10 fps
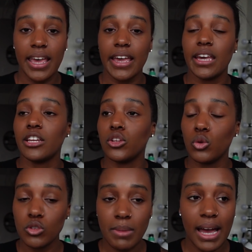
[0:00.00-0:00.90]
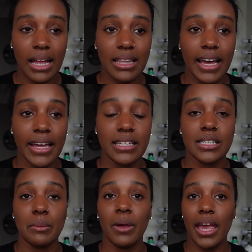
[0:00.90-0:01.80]
and use my
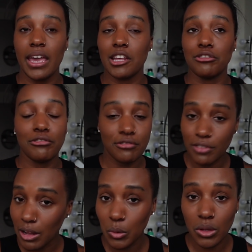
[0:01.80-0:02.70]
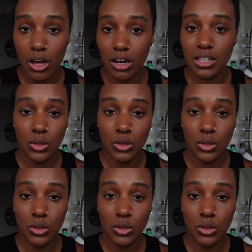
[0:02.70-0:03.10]
highlight and follow along.